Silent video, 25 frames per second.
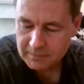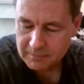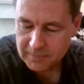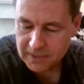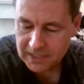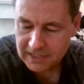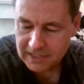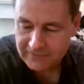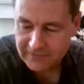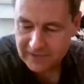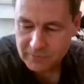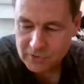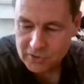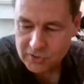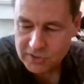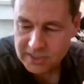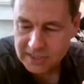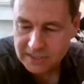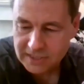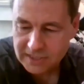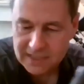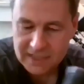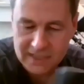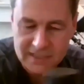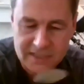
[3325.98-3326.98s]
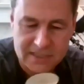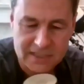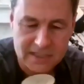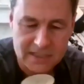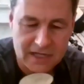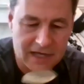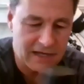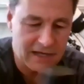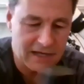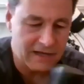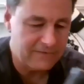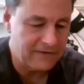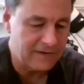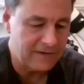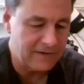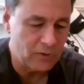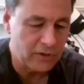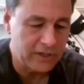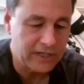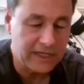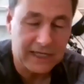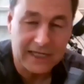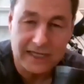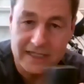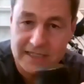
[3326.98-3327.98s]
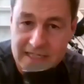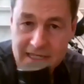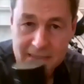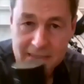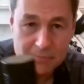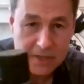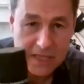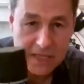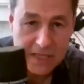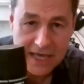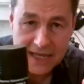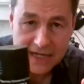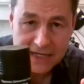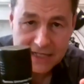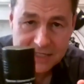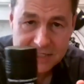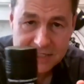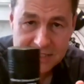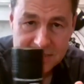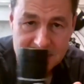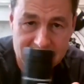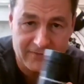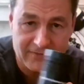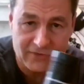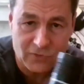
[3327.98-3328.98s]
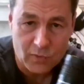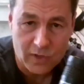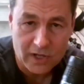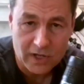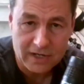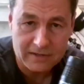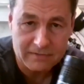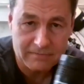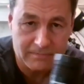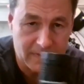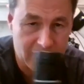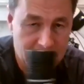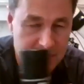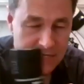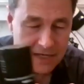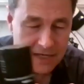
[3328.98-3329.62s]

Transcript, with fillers: But if I'm using this, uh, if I'm looking at say planets and if I want to,